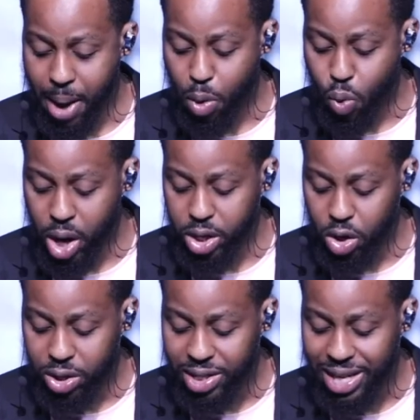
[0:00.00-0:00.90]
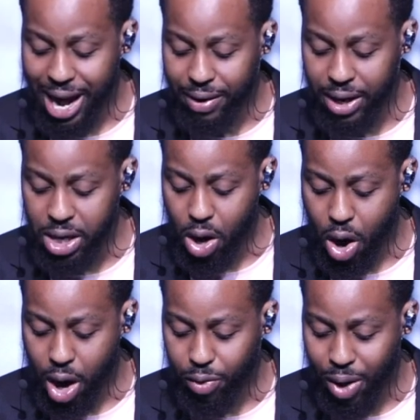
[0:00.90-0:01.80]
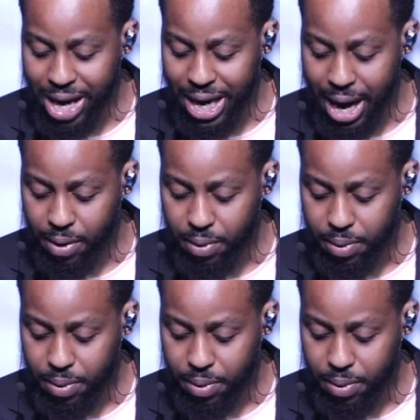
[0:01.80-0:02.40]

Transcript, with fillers: about what you're desiring in your heart right now.